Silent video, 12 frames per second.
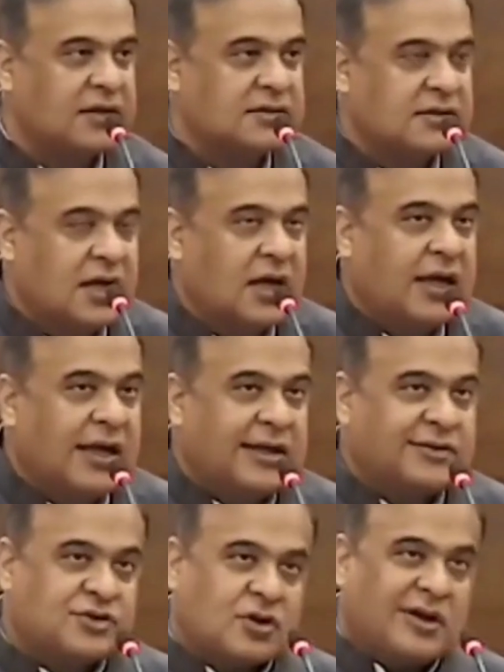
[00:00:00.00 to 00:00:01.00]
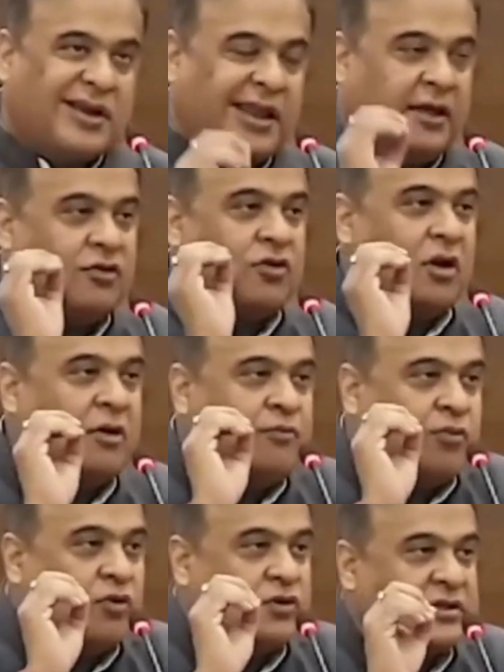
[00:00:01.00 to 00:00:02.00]
years. So these will
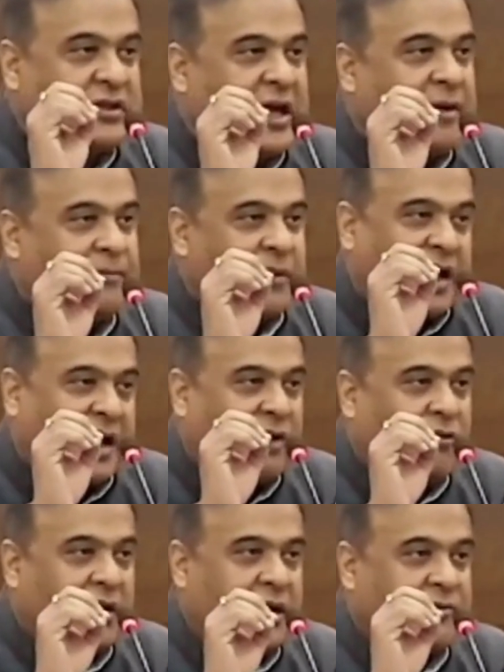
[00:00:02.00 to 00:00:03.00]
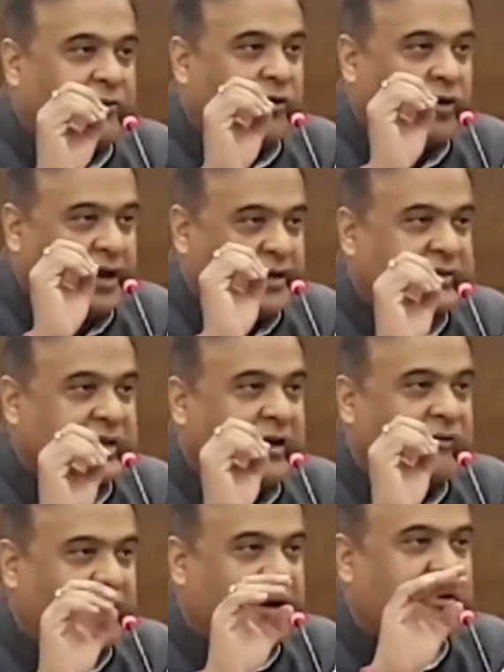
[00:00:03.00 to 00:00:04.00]
boost up our forest
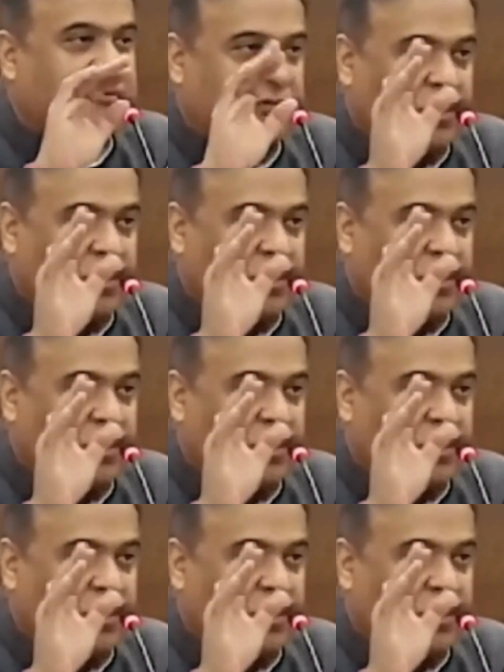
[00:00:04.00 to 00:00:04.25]
cover,